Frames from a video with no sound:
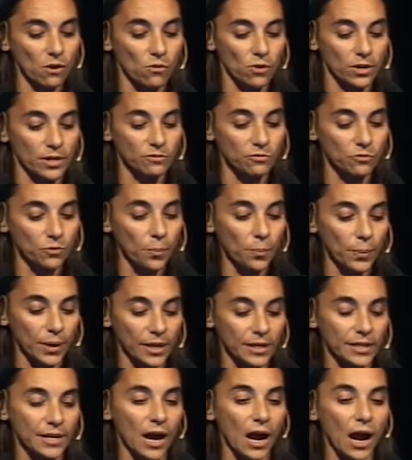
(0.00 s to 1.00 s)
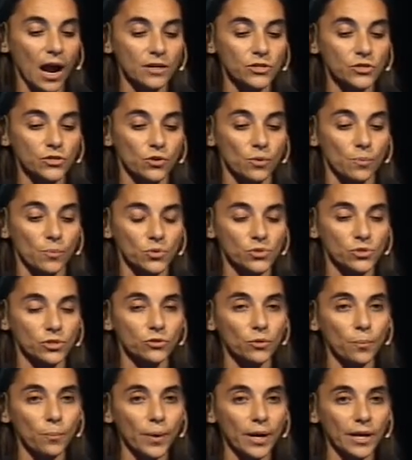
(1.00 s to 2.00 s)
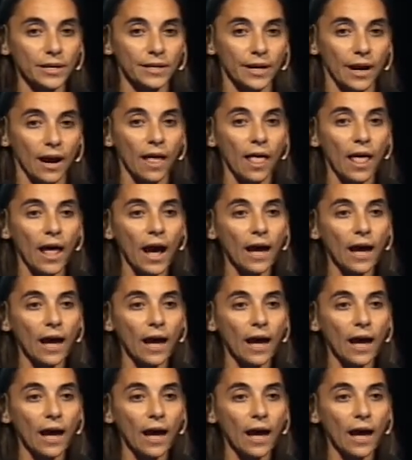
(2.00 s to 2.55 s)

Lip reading: or lymphopenia, and thrombocytopenia.